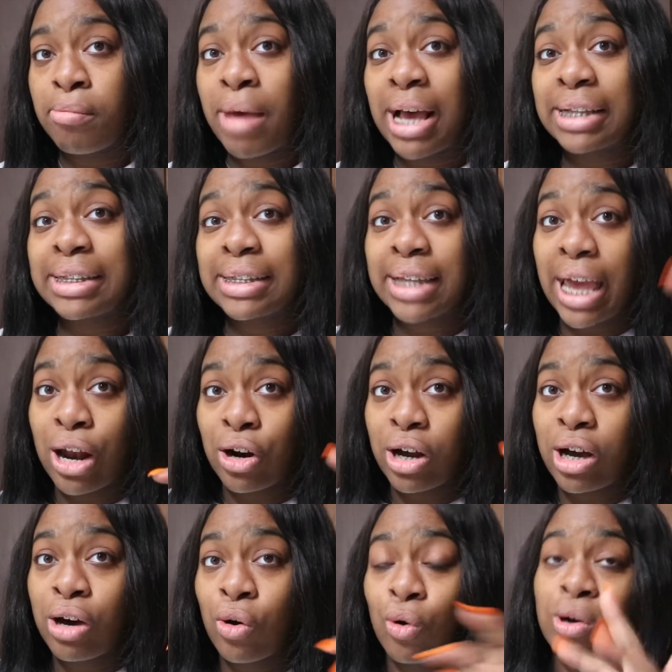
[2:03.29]

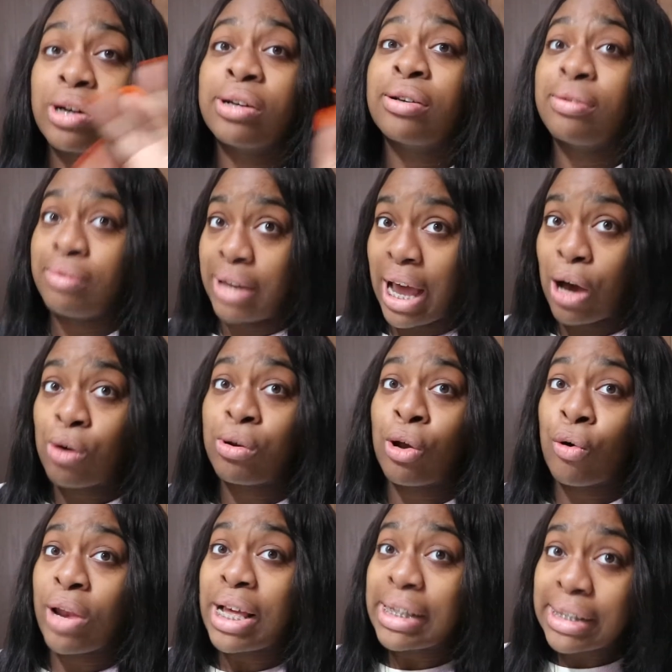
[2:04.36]
mascara, or now
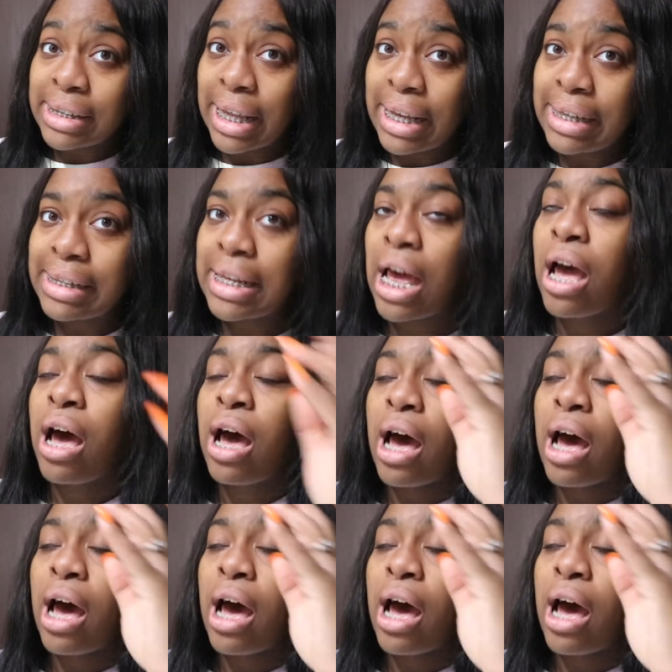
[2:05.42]
known as Seint.